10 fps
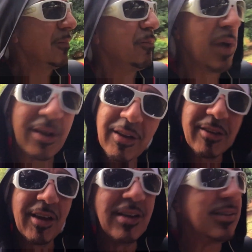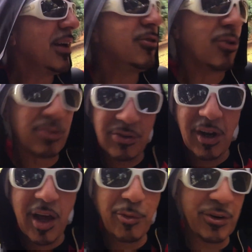Back in the days, I had to go to the
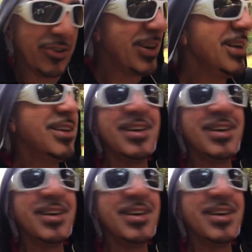library, right?